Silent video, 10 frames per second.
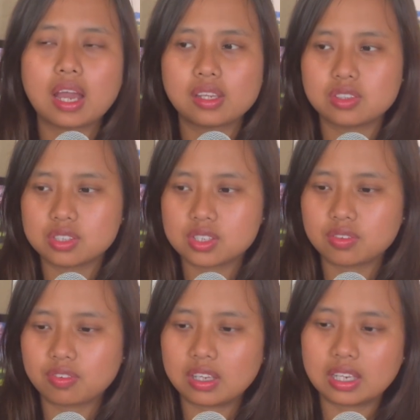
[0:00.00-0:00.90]
I just
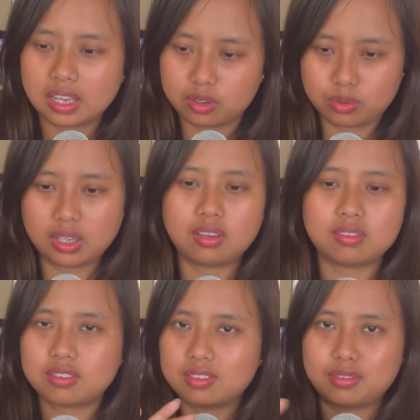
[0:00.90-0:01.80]
feel like, okay,
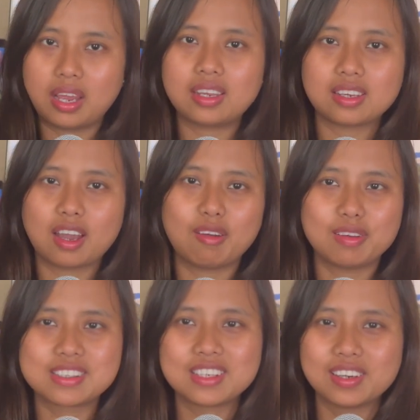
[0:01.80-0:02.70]
right now
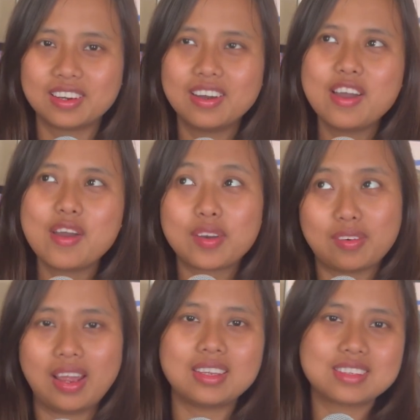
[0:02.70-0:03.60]
is the
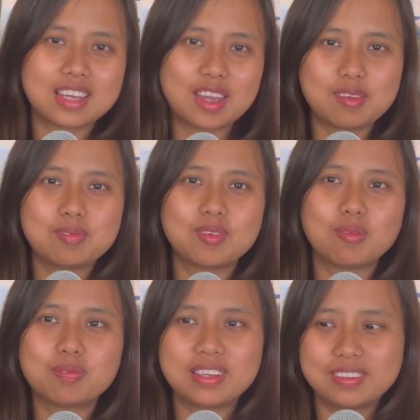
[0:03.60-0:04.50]
right time,
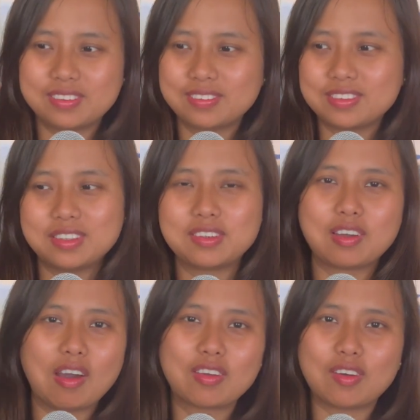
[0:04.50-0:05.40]
Mompy. You
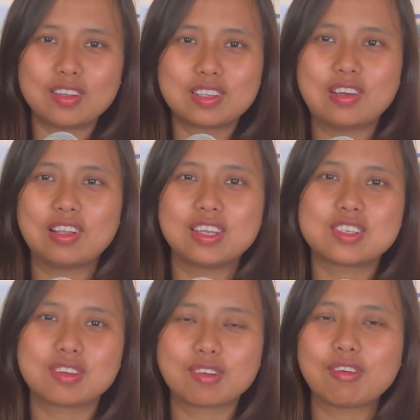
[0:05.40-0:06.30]
got all the
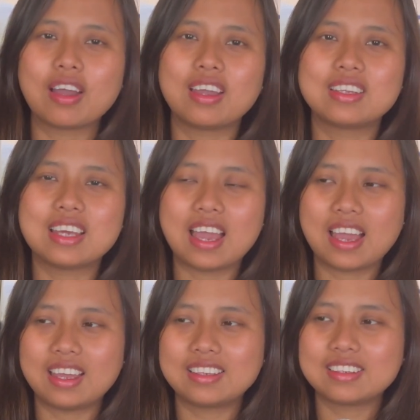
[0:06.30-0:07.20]
knowledge required,
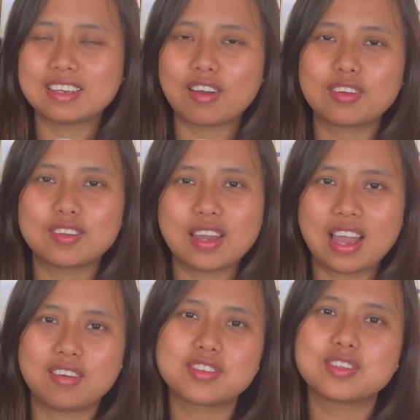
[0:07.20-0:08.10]
and now you
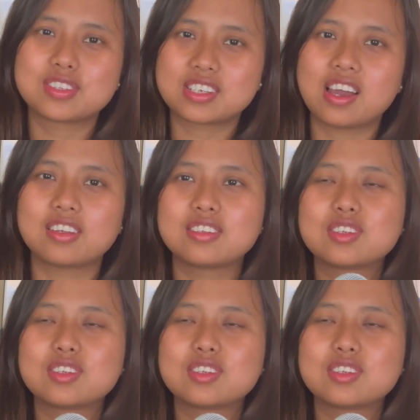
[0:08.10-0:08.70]
have to start.